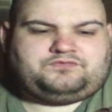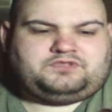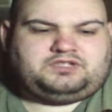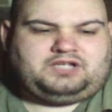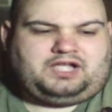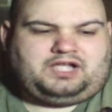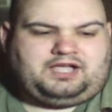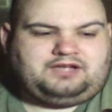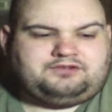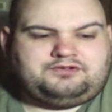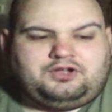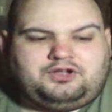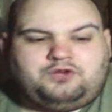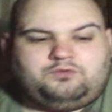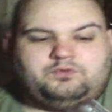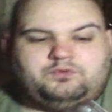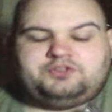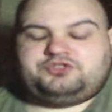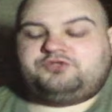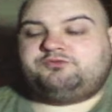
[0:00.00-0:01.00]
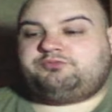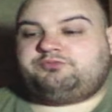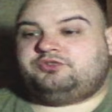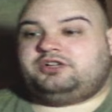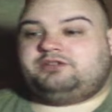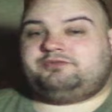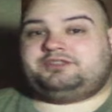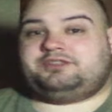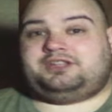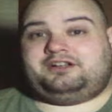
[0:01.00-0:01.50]
I don't know. Once you play
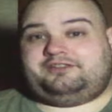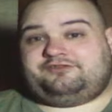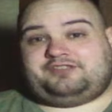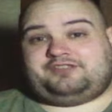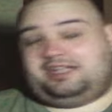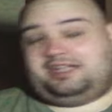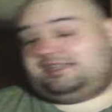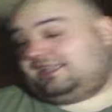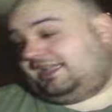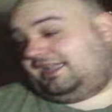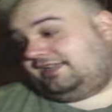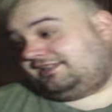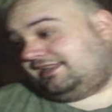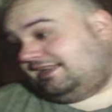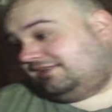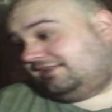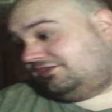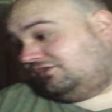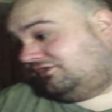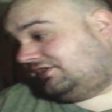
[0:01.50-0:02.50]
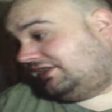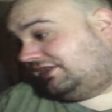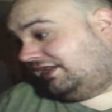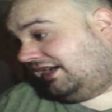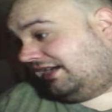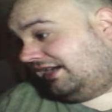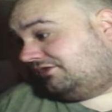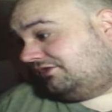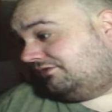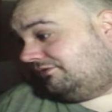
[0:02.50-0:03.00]
with enough die-cast, as you see
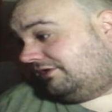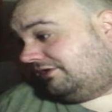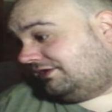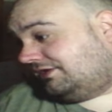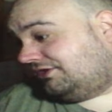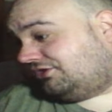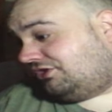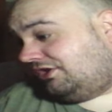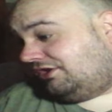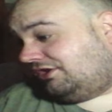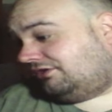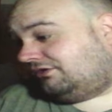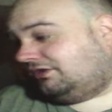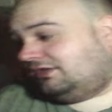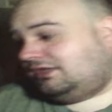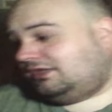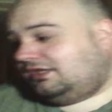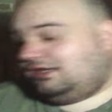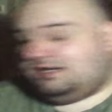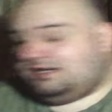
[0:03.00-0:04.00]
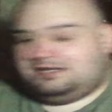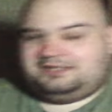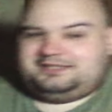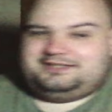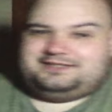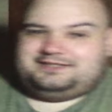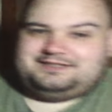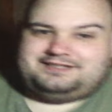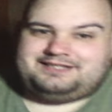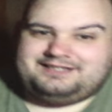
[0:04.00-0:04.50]
I do on this channel,
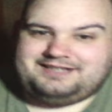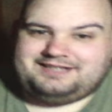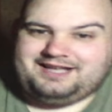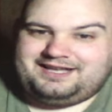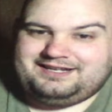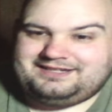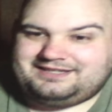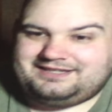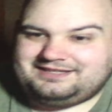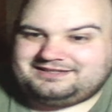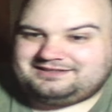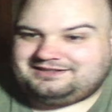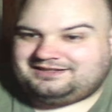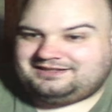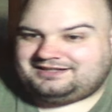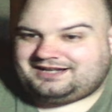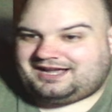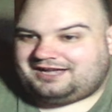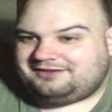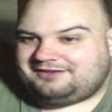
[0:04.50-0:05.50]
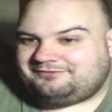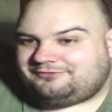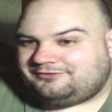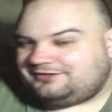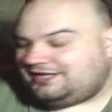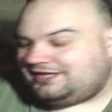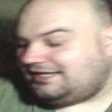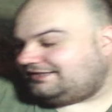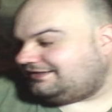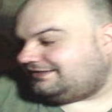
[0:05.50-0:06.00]
you kind of get an eye for
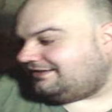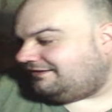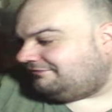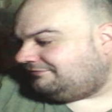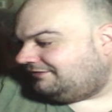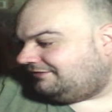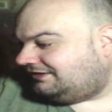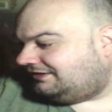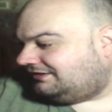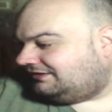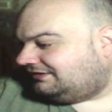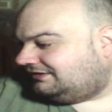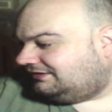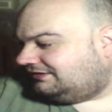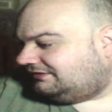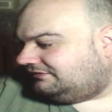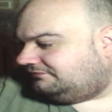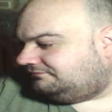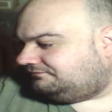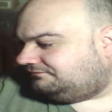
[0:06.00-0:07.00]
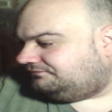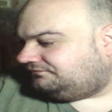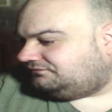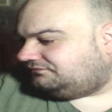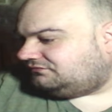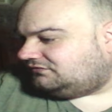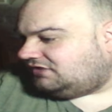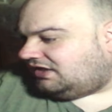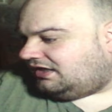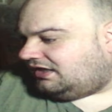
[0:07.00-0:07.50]
that stuff.
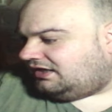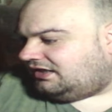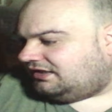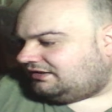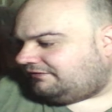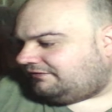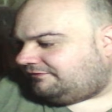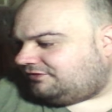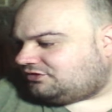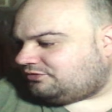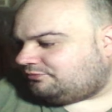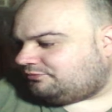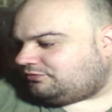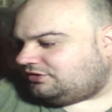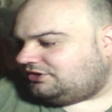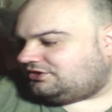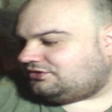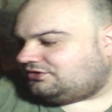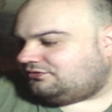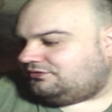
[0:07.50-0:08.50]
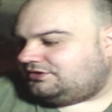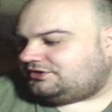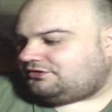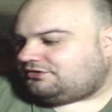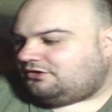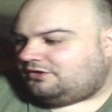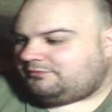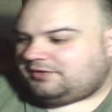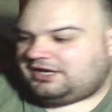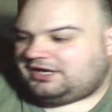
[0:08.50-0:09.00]
The Fisher-Price toys
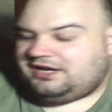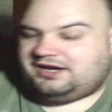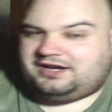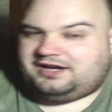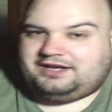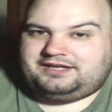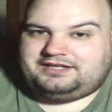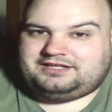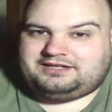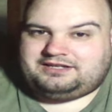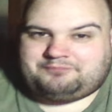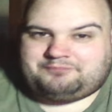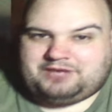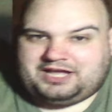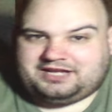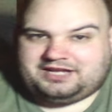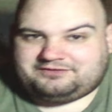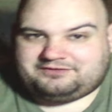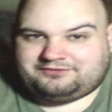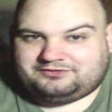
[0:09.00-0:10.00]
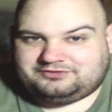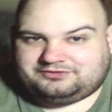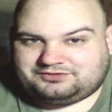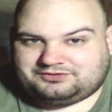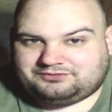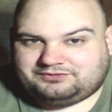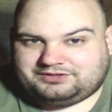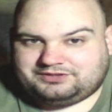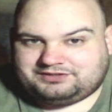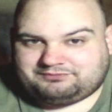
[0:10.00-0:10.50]
caught my eye in a bag full of
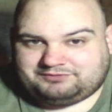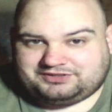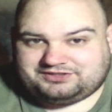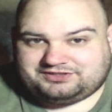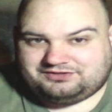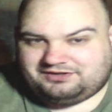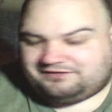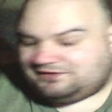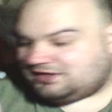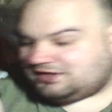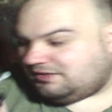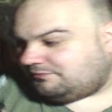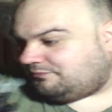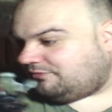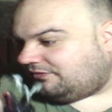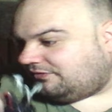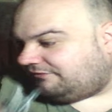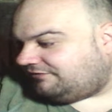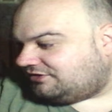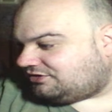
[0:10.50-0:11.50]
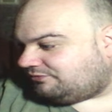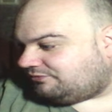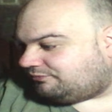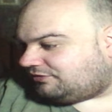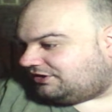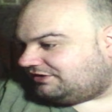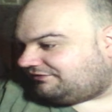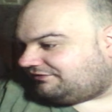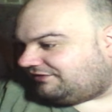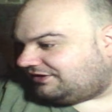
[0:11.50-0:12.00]
toys. We still have a couple more
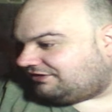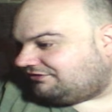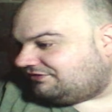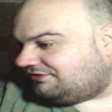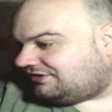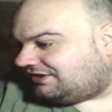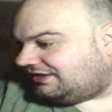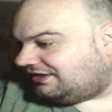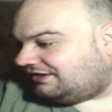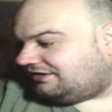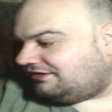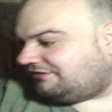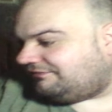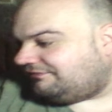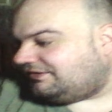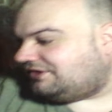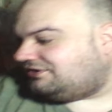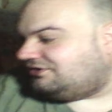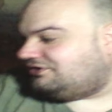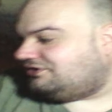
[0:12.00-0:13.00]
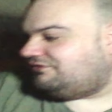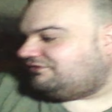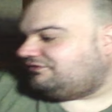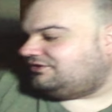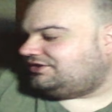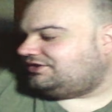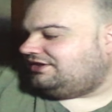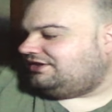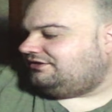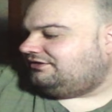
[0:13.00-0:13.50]
Fisher-Price figures that are vintage for
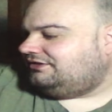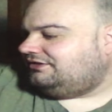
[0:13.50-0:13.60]
sale.